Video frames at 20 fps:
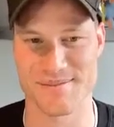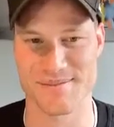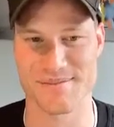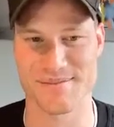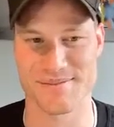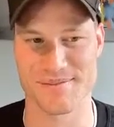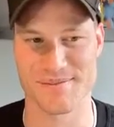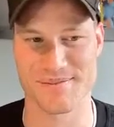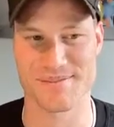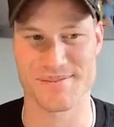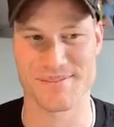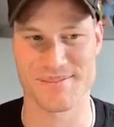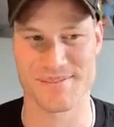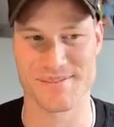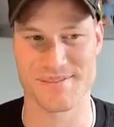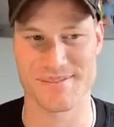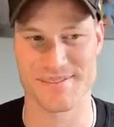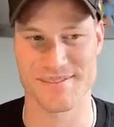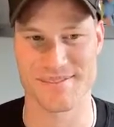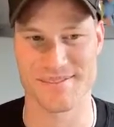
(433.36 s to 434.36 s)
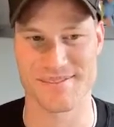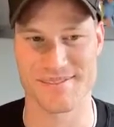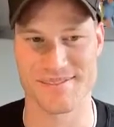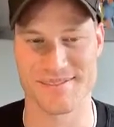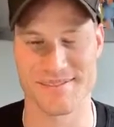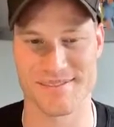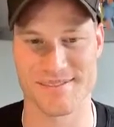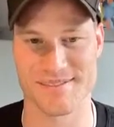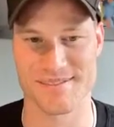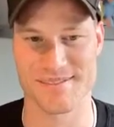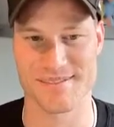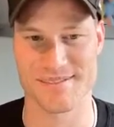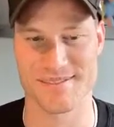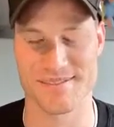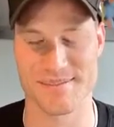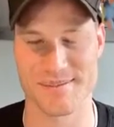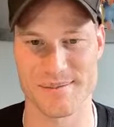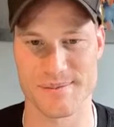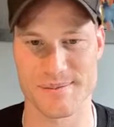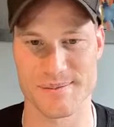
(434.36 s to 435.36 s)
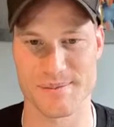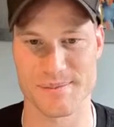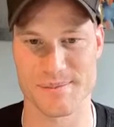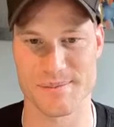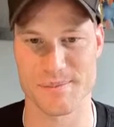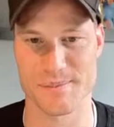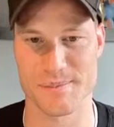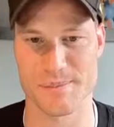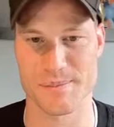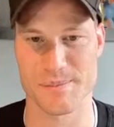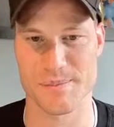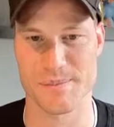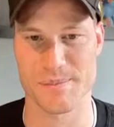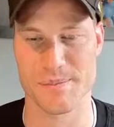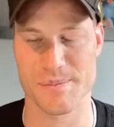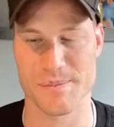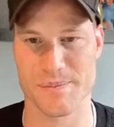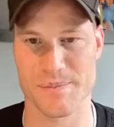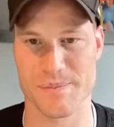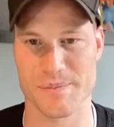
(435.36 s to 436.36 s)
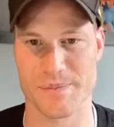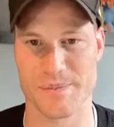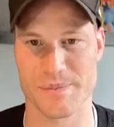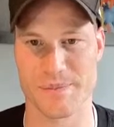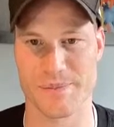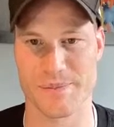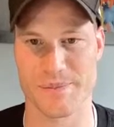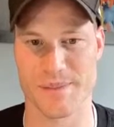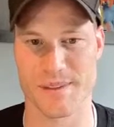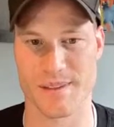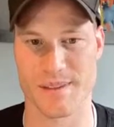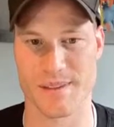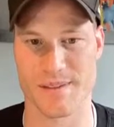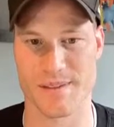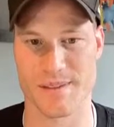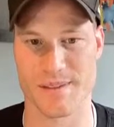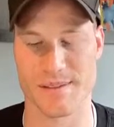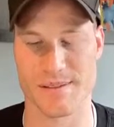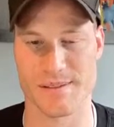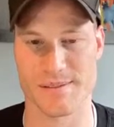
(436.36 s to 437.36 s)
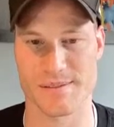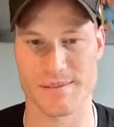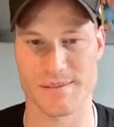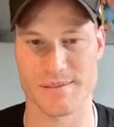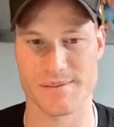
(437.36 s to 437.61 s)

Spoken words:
The person shown says nothing.